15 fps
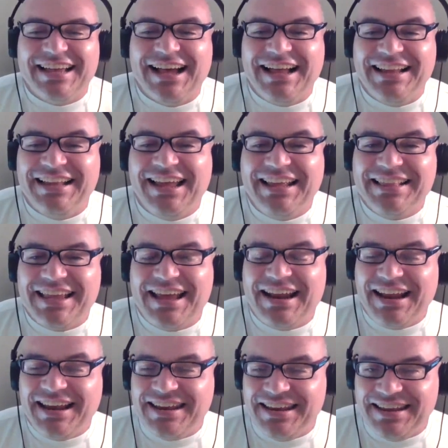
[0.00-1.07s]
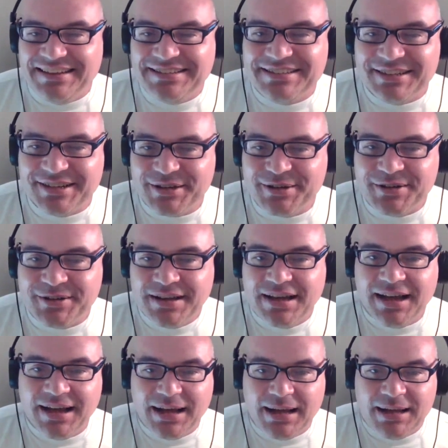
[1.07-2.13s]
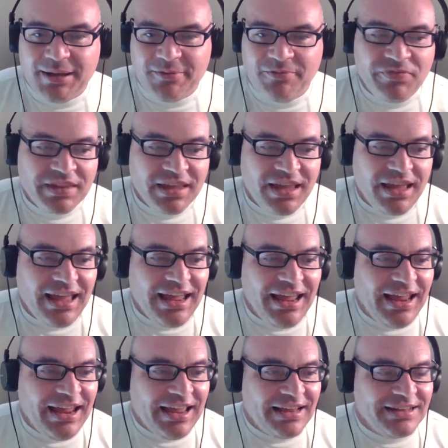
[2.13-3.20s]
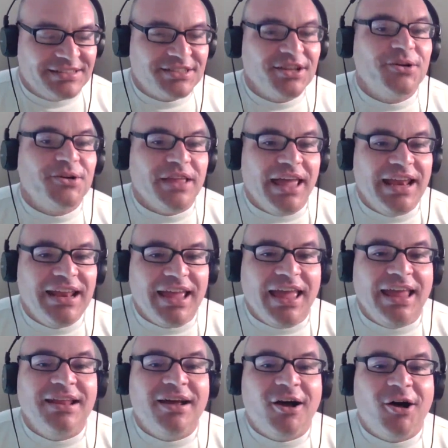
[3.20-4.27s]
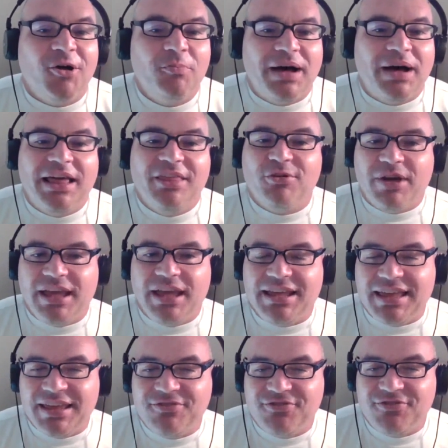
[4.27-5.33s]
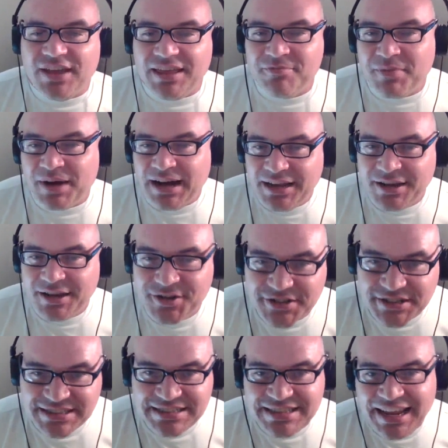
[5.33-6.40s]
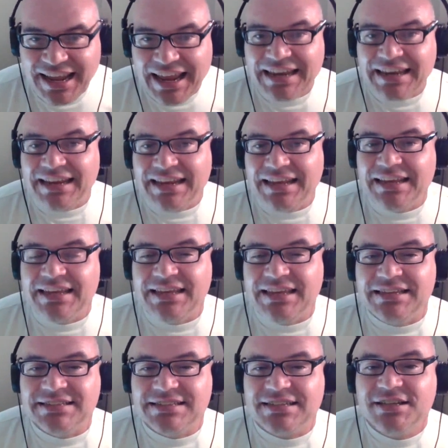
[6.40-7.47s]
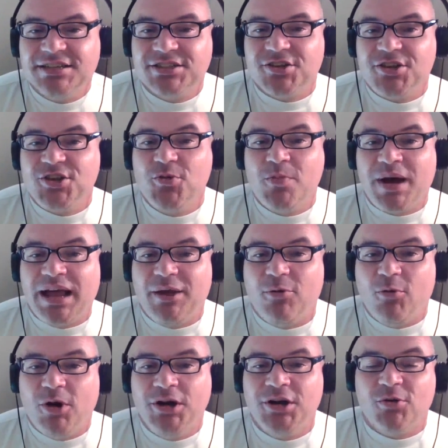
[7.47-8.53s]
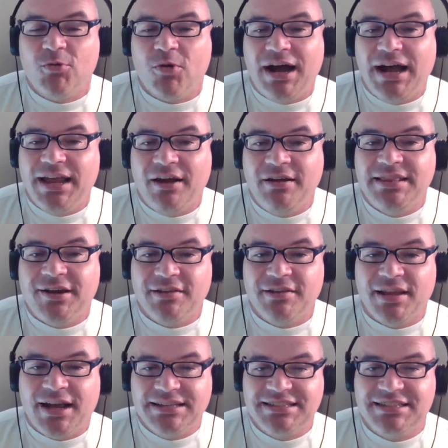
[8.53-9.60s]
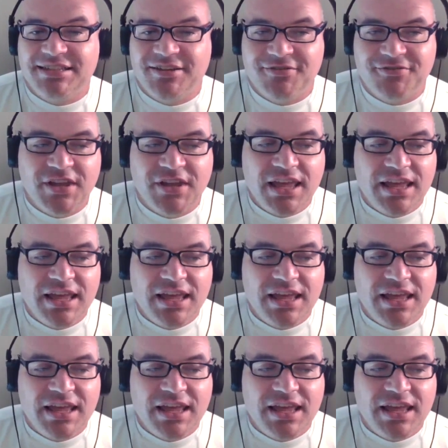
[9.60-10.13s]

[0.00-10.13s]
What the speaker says: I like that idea. So and by the way, if my understanding is, so you might wonder why aren't there lots of